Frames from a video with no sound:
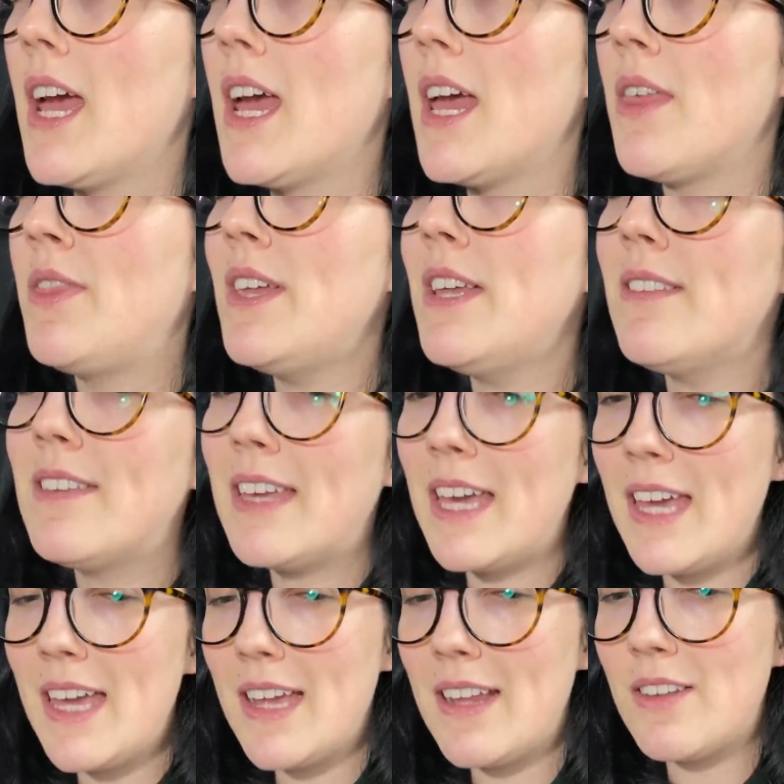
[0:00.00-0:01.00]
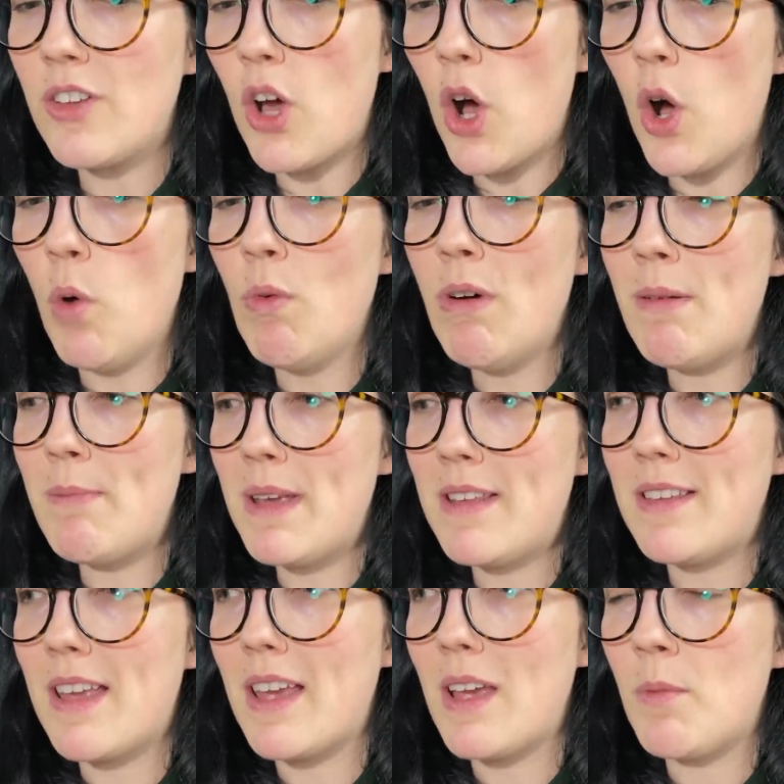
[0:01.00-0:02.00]
these kids all went
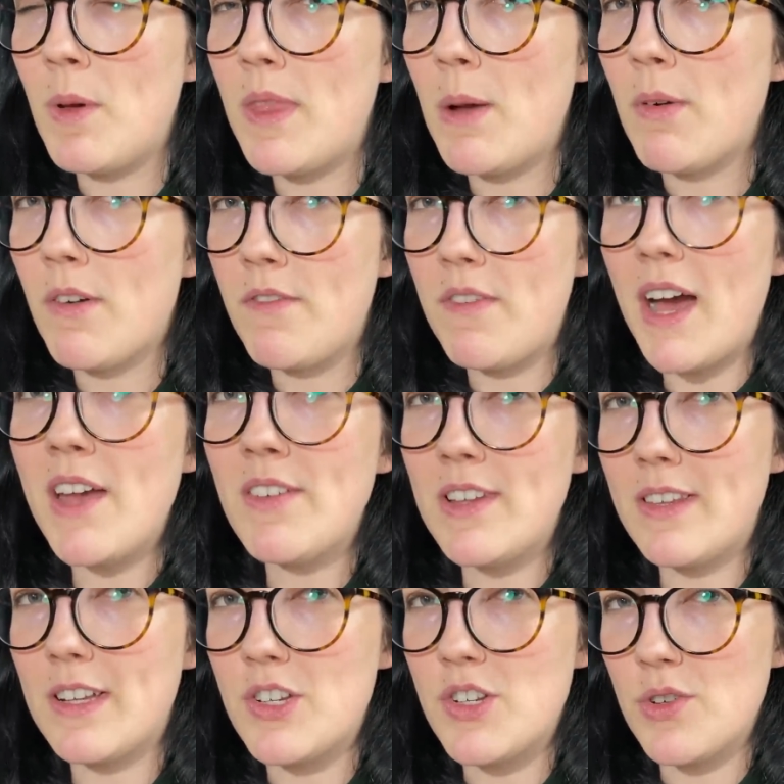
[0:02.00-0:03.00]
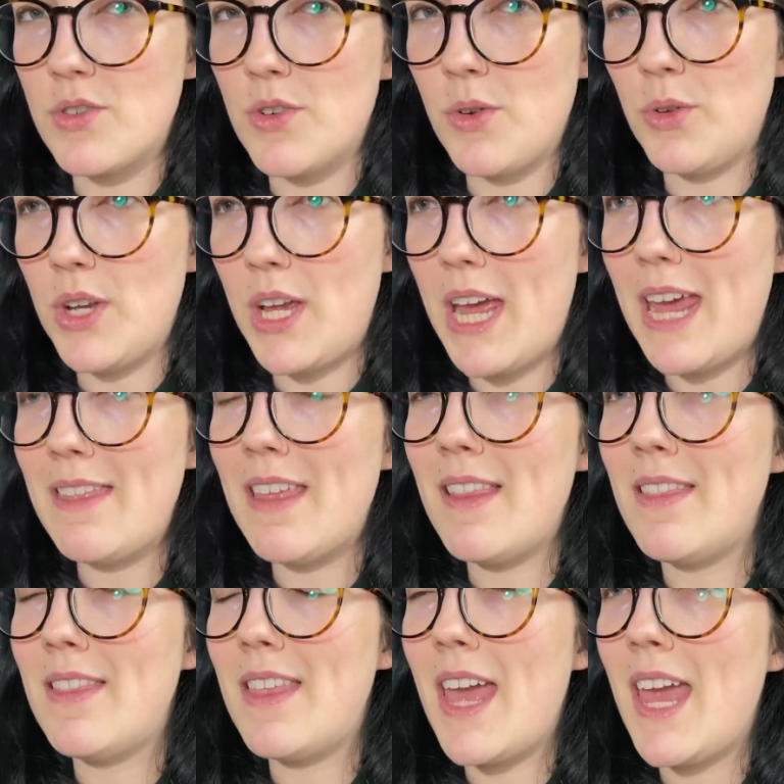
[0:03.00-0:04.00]
missing when they were 5 and 6 years old, and
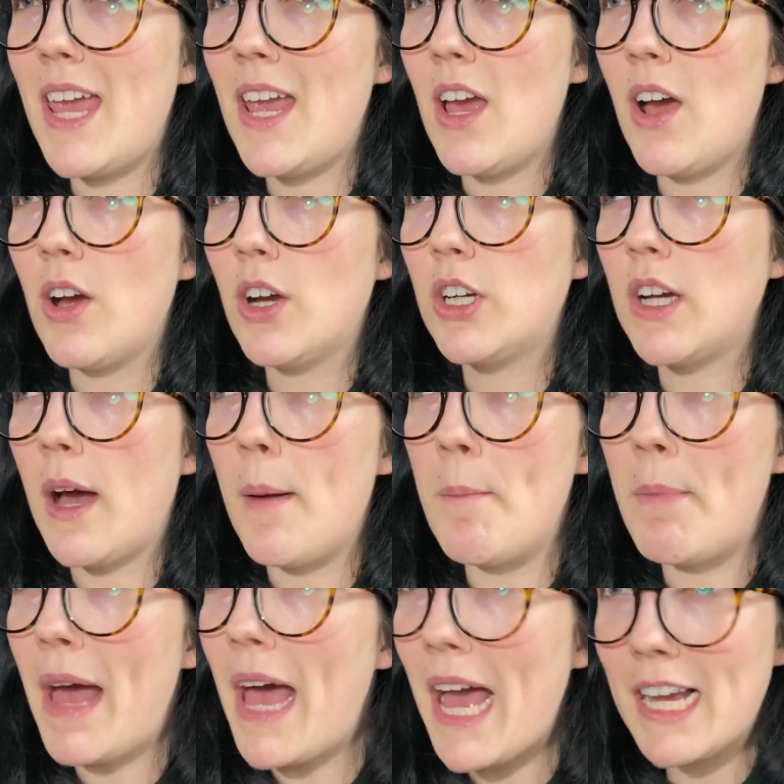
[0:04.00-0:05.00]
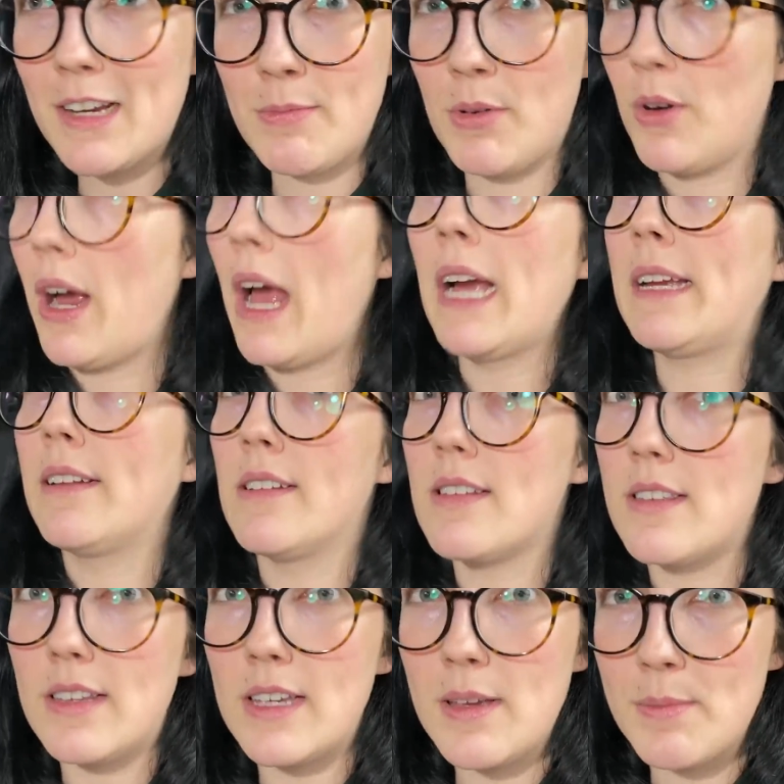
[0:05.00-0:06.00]
then they come back
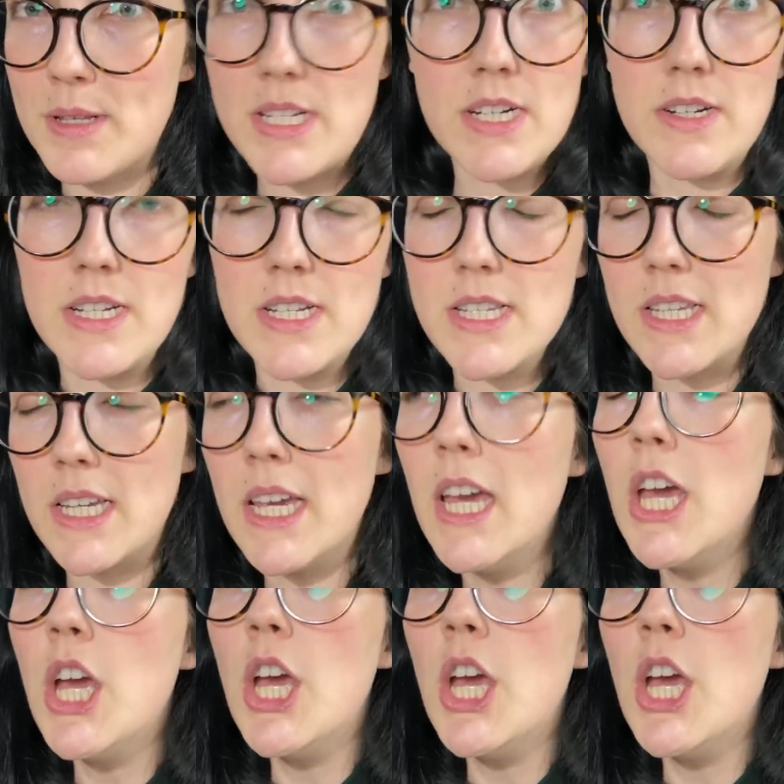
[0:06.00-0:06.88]
miraculously, mysteriously,